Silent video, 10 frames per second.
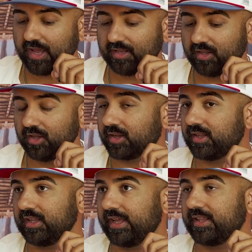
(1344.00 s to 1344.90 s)
And look,
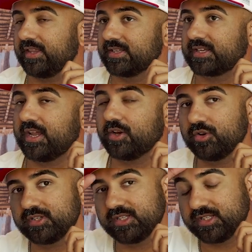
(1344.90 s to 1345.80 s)
like this kind of
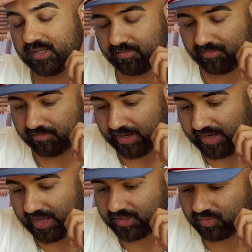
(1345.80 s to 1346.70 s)
goes into my
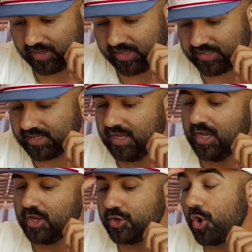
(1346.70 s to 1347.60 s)
next one is
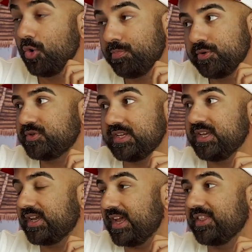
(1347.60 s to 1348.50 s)
no
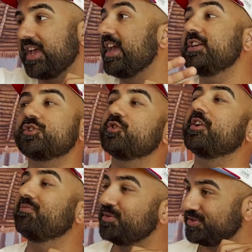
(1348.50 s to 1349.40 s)
boutique in the history
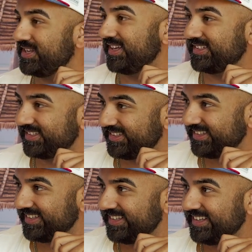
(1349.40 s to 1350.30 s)
of boutiques
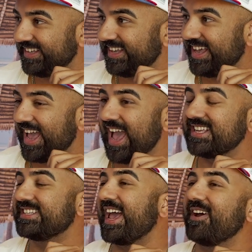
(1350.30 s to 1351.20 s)

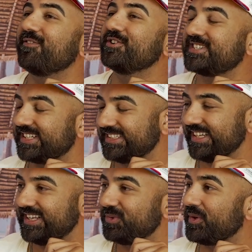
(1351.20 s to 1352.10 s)
has ever
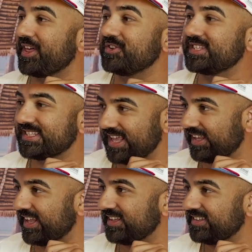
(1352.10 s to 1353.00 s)
succeeded without
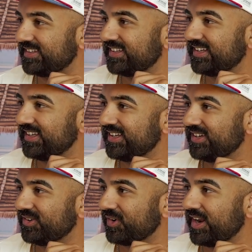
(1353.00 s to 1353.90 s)
selling.
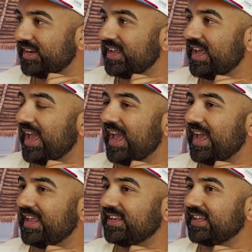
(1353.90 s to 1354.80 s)
Right?
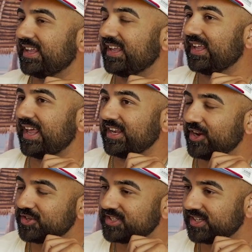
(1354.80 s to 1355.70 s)
And
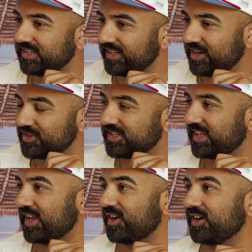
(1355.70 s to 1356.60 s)
here's the
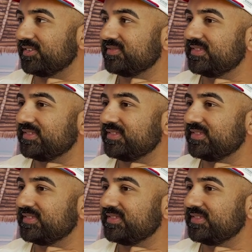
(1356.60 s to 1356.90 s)
kicker.